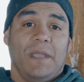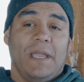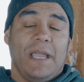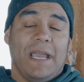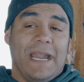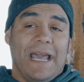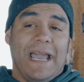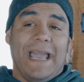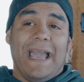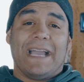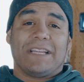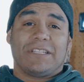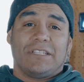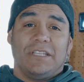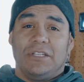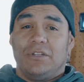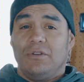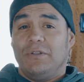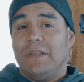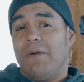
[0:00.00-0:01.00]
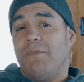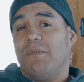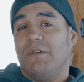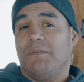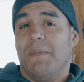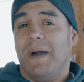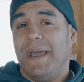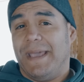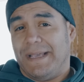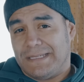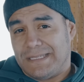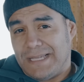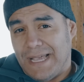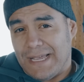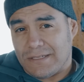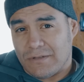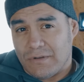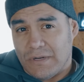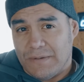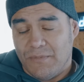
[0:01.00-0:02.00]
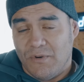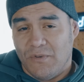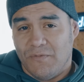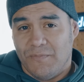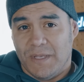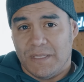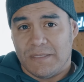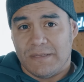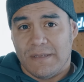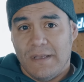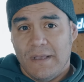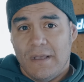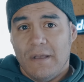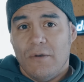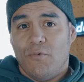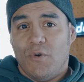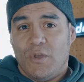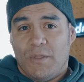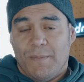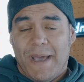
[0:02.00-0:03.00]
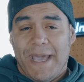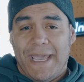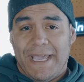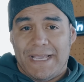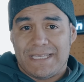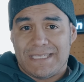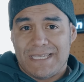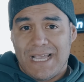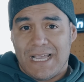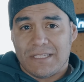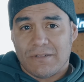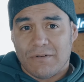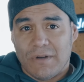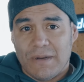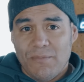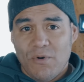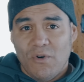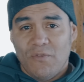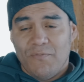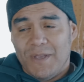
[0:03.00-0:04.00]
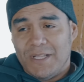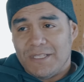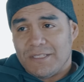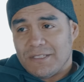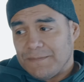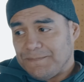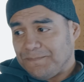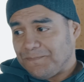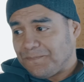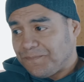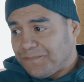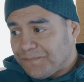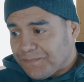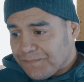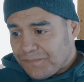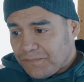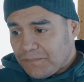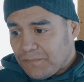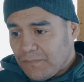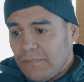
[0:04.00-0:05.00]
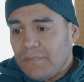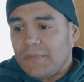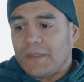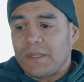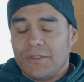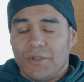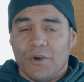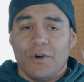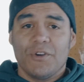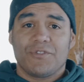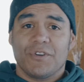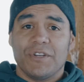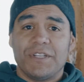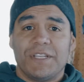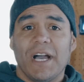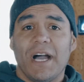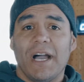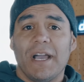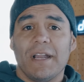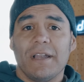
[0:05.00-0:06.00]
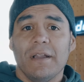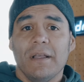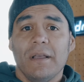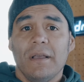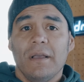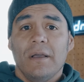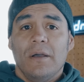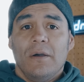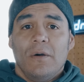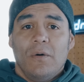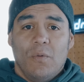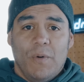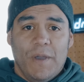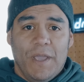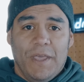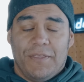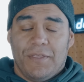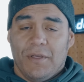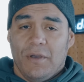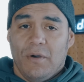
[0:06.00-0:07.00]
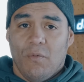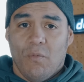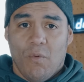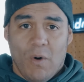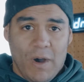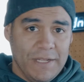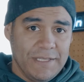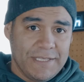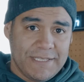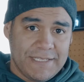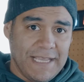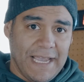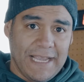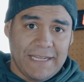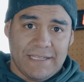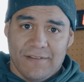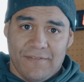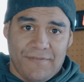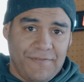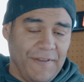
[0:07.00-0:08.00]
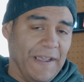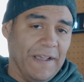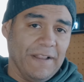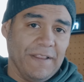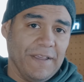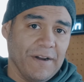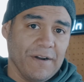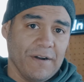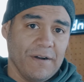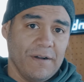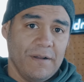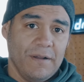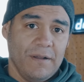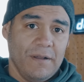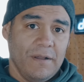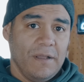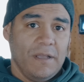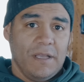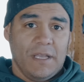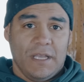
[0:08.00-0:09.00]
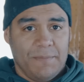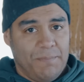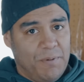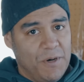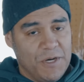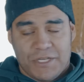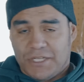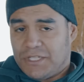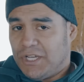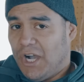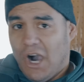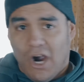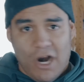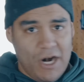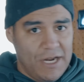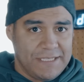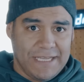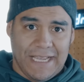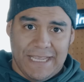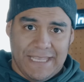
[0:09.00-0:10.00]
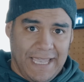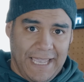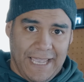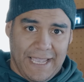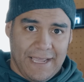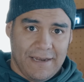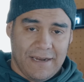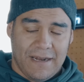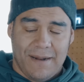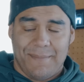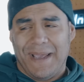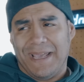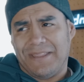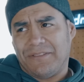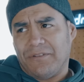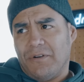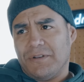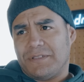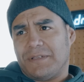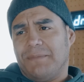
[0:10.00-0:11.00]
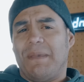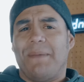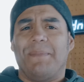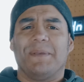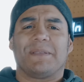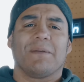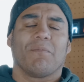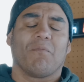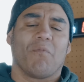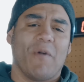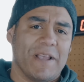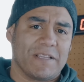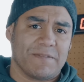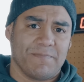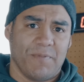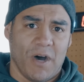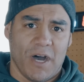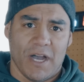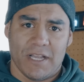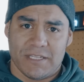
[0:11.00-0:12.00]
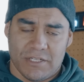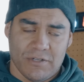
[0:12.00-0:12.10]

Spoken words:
And I actually do that with my accessory movements. With my accessory movements, those are done with 1 set to failure. I push as hard as I can. And I may throw maybe some rest pause.